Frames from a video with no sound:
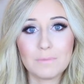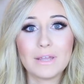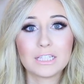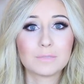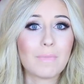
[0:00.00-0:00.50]
It
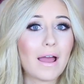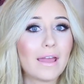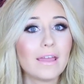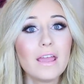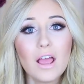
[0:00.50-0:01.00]
makes
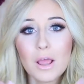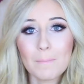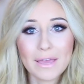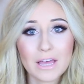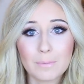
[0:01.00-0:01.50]
my
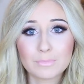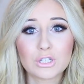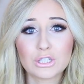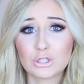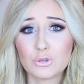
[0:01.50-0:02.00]
makeup
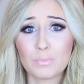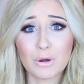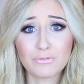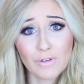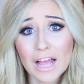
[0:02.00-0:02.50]
just
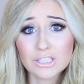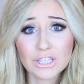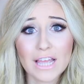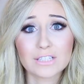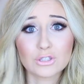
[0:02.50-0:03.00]
super
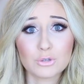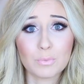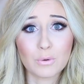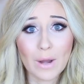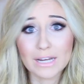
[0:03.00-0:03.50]
fresh and
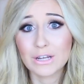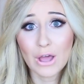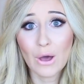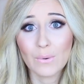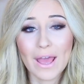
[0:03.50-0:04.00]
super ready to
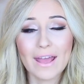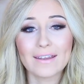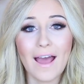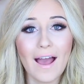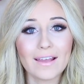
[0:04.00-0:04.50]
go,
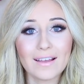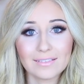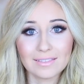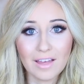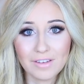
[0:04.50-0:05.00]
and I
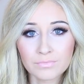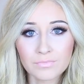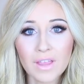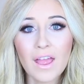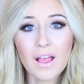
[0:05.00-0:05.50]
love it.
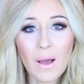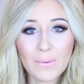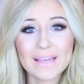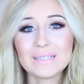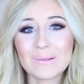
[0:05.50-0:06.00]

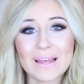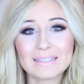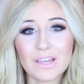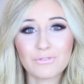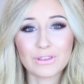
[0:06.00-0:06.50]
Okay, so
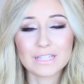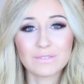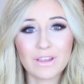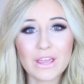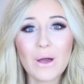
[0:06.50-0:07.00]
that's it for this
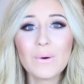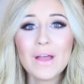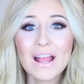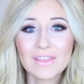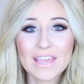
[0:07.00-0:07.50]
video.
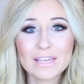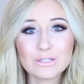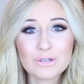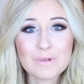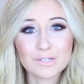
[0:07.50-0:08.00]
Thank you
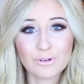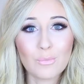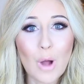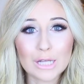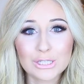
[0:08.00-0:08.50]
so much for
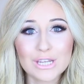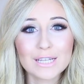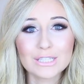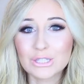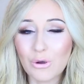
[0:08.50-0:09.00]

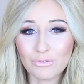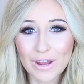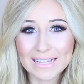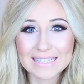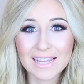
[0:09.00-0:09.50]
watching. Don't
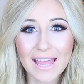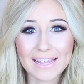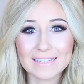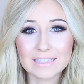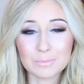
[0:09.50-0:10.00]
forget to
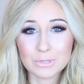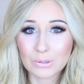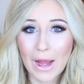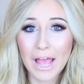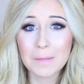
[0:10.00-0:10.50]
like and
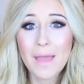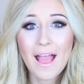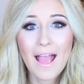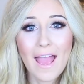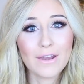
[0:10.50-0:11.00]
subscribe,
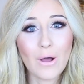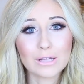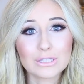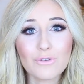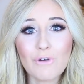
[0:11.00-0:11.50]
and
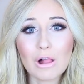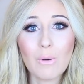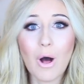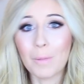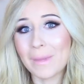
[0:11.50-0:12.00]
also
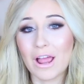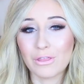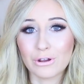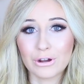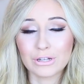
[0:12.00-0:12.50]
follow all my
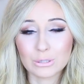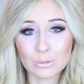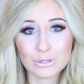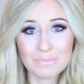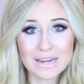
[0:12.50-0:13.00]
other
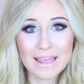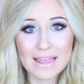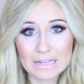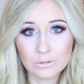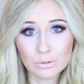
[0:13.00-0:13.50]
social media
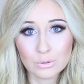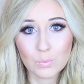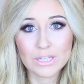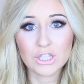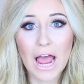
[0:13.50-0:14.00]
handles,
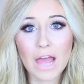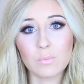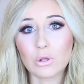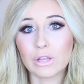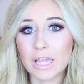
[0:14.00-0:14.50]
which I
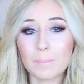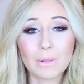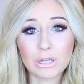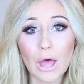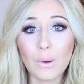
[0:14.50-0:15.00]
will link
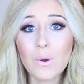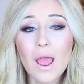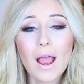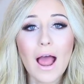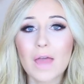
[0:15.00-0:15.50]
below.
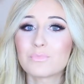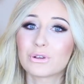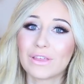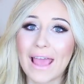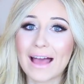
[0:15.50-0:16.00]
I'm
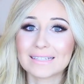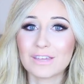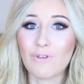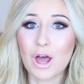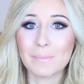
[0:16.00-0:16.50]
really
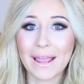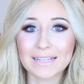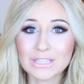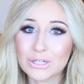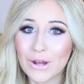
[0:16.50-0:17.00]
active on my
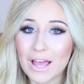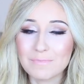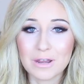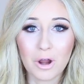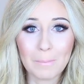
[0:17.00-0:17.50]

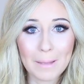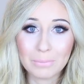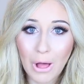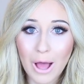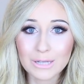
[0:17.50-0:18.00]
Instagram and on my
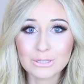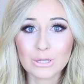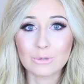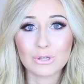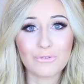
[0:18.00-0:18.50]
blog,
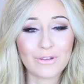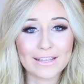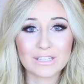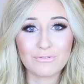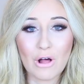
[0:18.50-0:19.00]
so don't
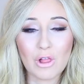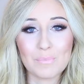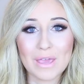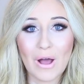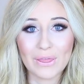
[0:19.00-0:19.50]
forget to follow
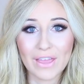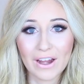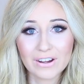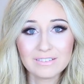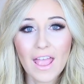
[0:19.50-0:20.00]
me on
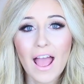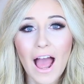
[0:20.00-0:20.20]
there.